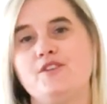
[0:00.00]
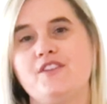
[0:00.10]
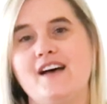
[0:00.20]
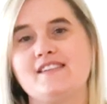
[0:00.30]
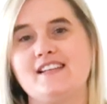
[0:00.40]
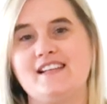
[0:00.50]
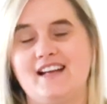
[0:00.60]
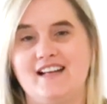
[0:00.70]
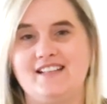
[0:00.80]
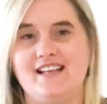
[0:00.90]

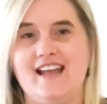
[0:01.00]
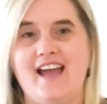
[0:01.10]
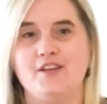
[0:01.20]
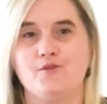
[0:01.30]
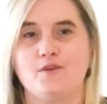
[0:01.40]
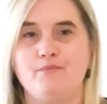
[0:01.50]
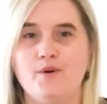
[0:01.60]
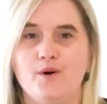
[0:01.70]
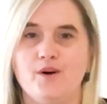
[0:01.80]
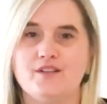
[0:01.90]
2019 annual
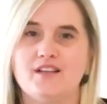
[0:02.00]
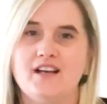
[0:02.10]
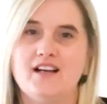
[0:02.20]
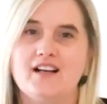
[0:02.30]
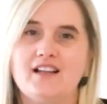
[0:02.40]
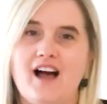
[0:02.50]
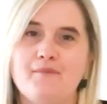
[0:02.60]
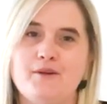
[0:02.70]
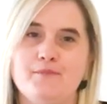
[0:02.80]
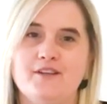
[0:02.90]
report,
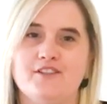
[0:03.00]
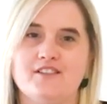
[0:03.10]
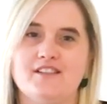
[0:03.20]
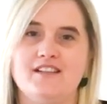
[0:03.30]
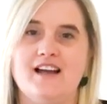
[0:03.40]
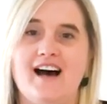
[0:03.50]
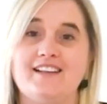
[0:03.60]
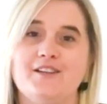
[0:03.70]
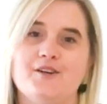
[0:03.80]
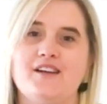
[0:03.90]
Climate Emergency:
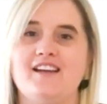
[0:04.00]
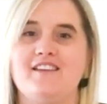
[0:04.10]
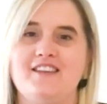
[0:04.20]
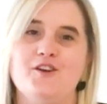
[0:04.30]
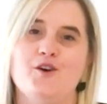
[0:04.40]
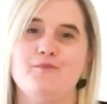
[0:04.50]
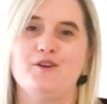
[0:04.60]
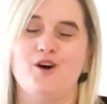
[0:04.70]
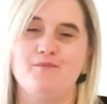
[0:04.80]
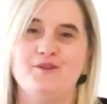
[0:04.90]
Unlocking the
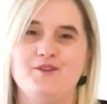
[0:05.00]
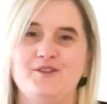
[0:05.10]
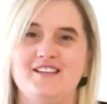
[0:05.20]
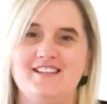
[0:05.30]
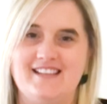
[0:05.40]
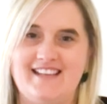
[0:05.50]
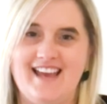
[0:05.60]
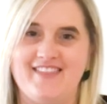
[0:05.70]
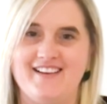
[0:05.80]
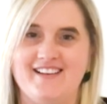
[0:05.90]
Urban Opportunity
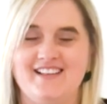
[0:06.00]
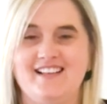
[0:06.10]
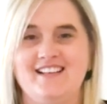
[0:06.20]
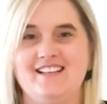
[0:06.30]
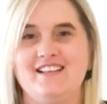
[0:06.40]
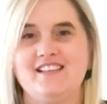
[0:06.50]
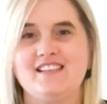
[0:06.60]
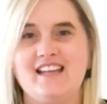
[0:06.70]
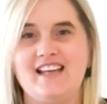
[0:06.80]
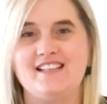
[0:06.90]
Together,
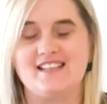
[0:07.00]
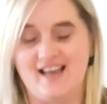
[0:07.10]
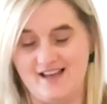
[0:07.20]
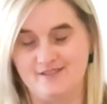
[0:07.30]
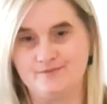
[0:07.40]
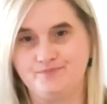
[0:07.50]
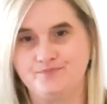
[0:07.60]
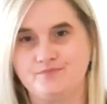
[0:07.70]
states that